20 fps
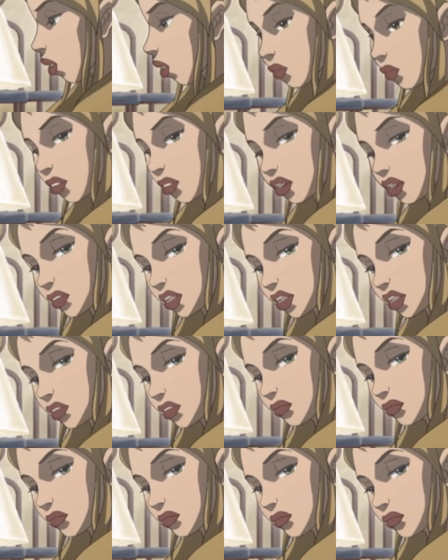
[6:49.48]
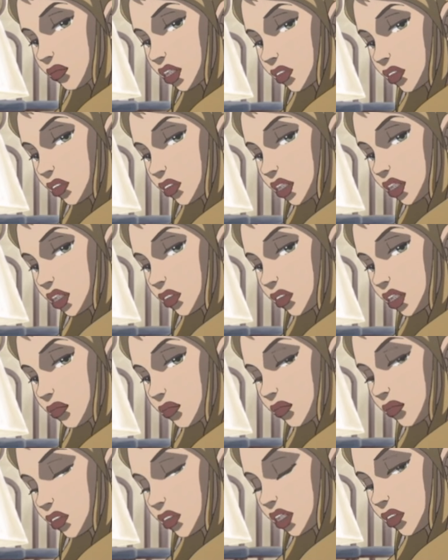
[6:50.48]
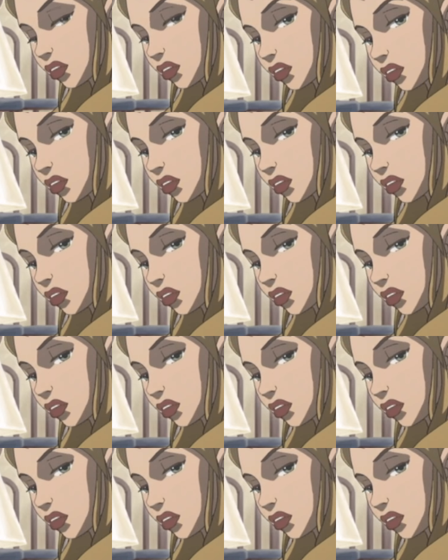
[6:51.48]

Me either. It's so obvious.